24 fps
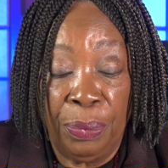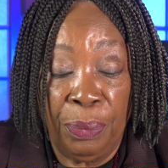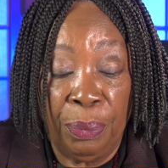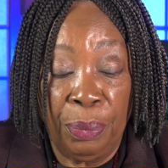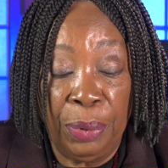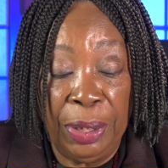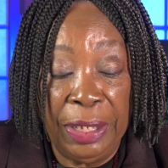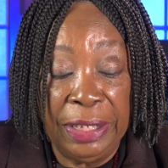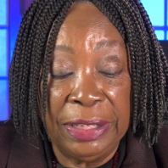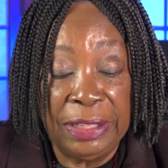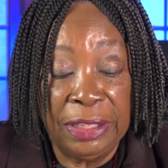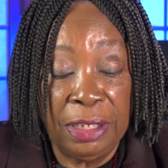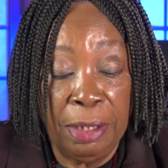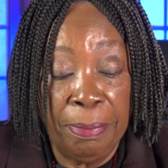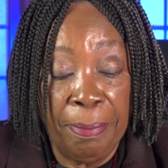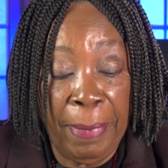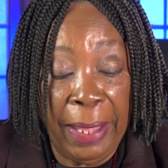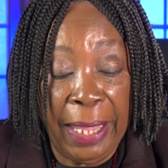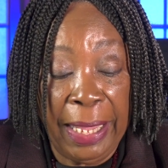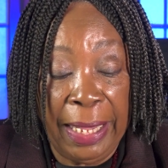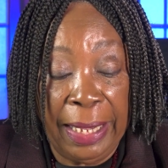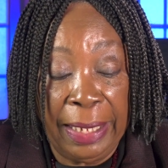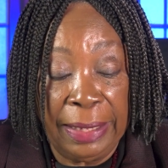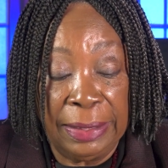through his
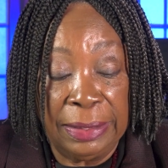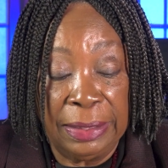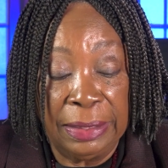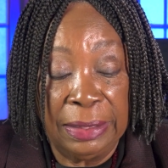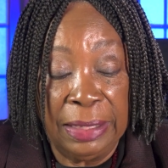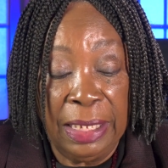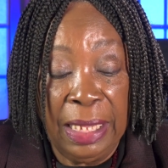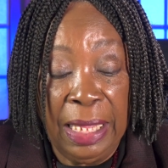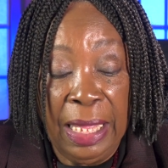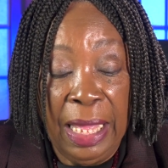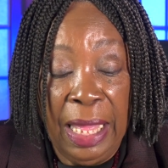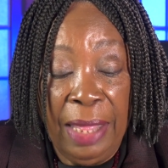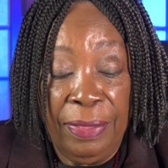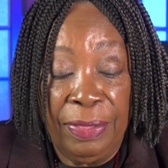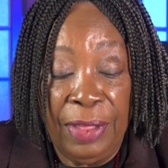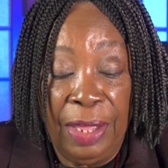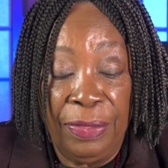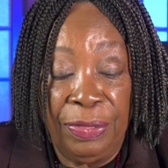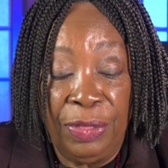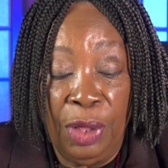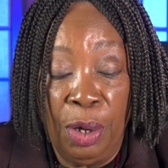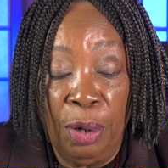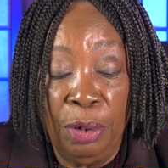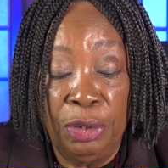commands
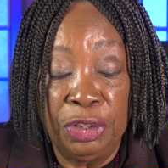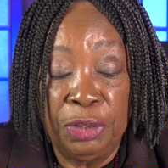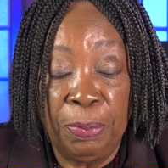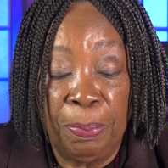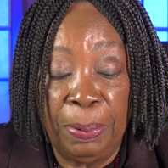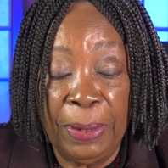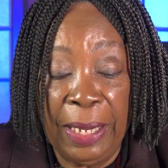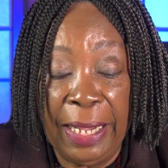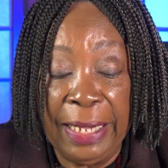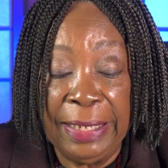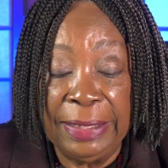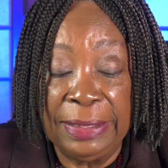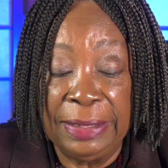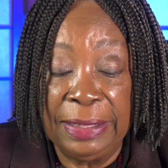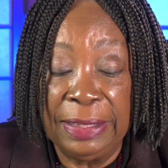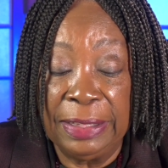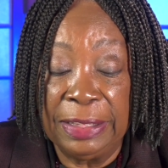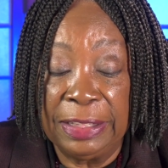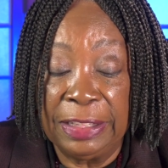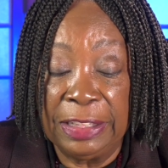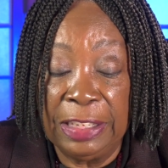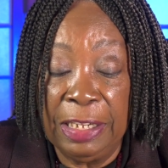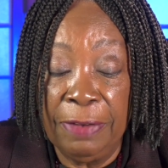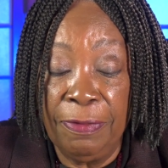that those placed in
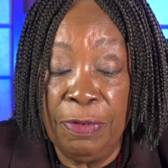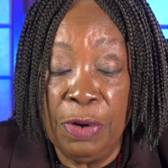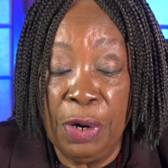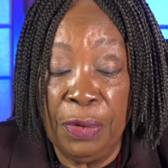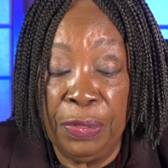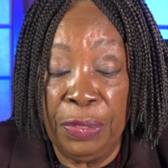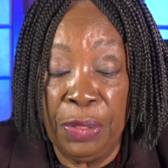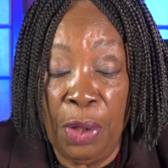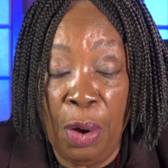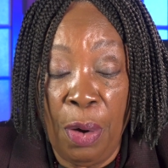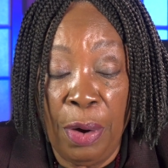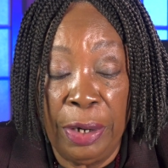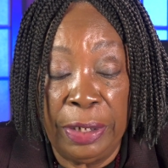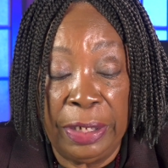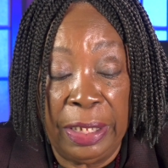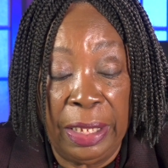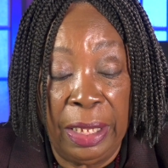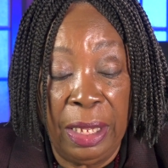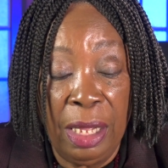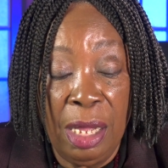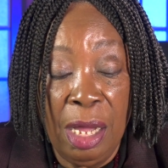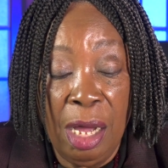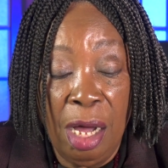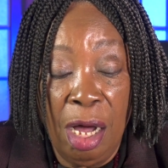civil
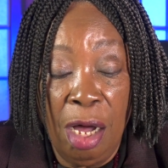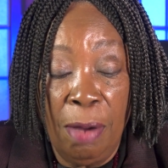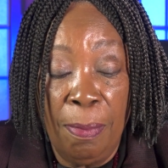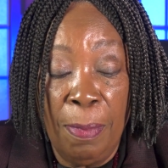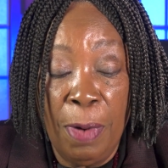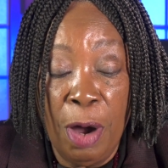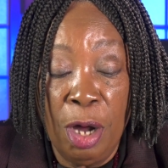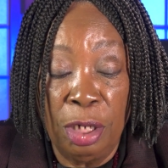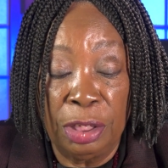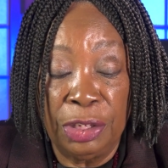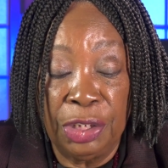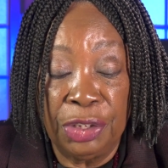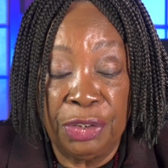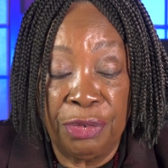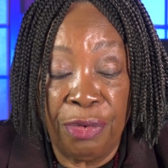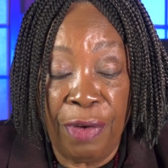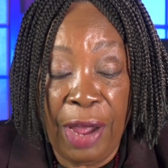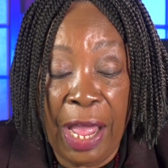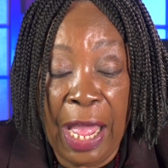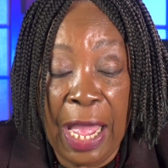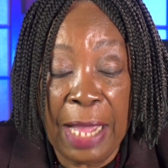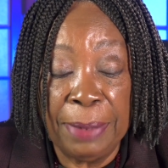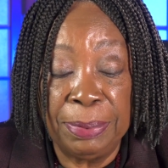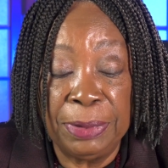authority among the
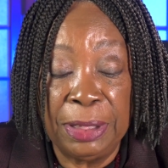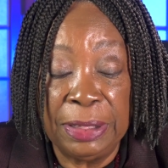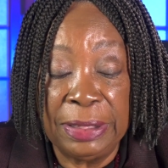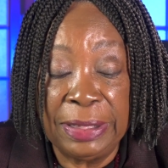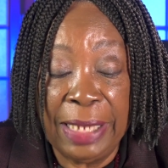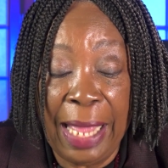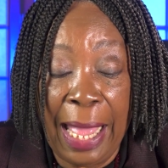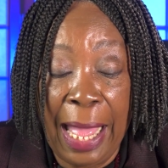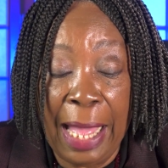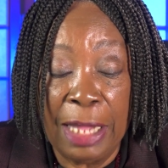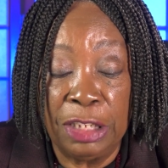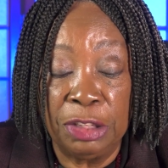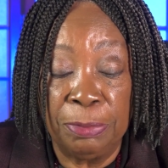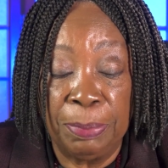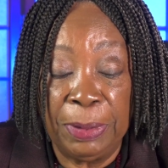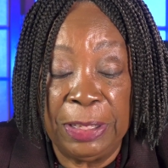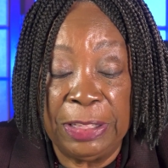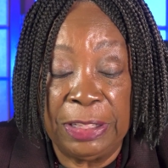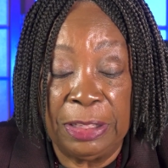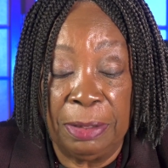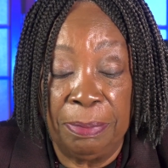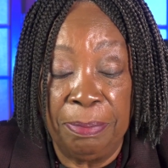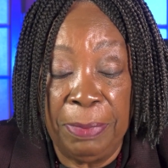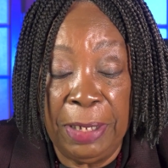tribes and towns
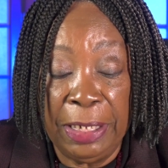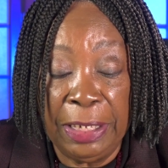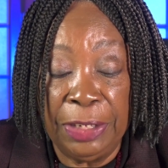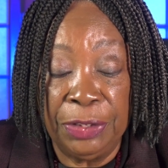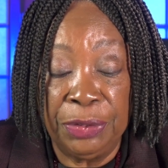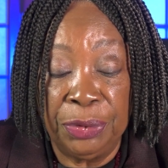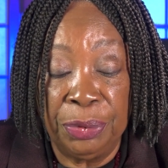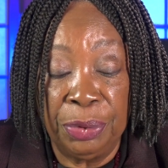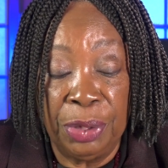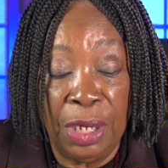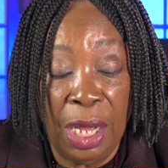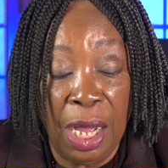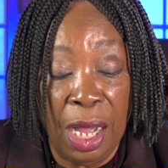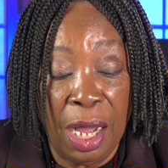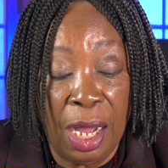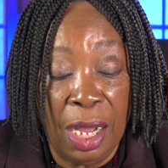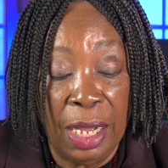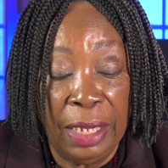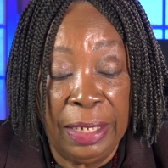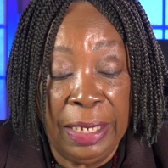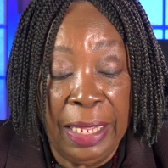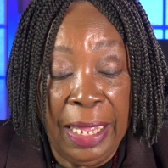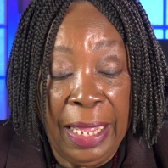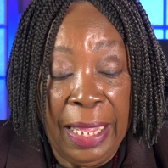be submitted to
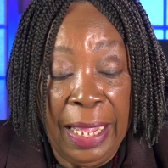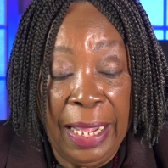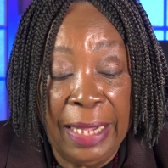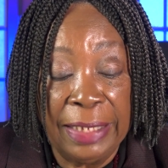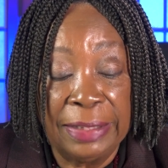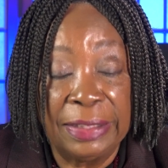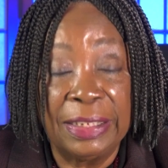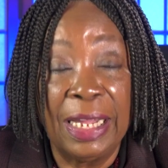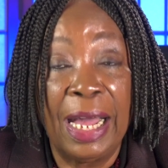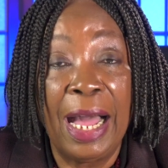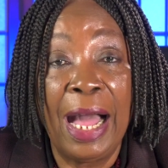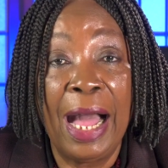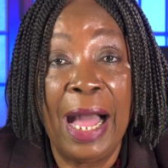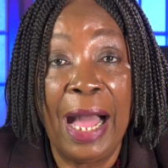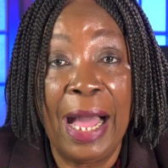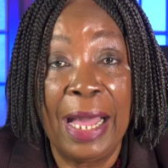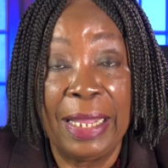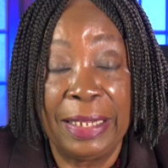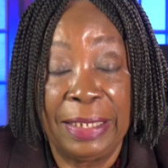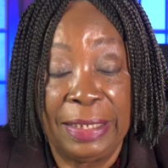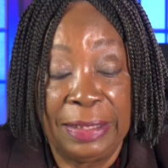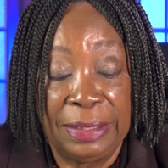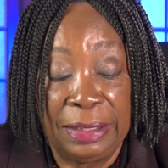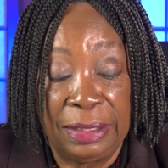God as the
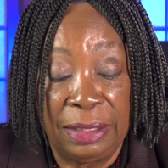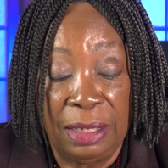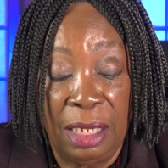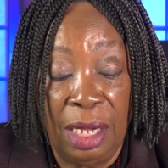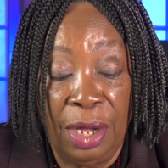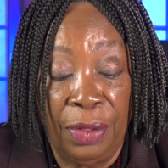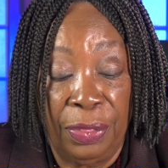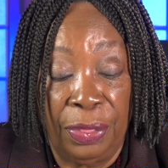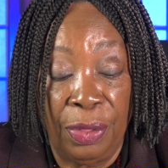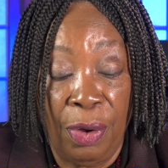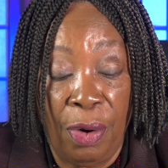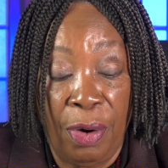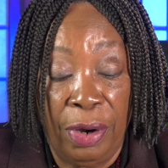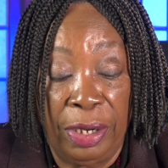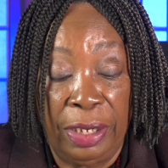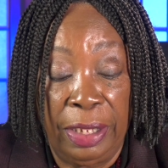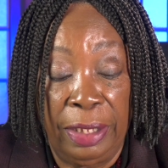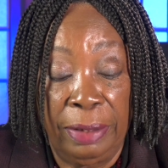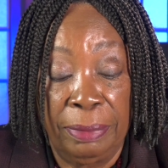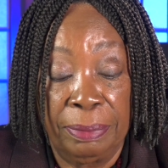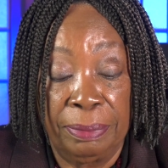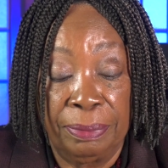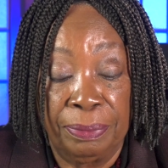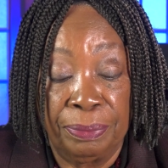highest
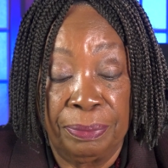authority.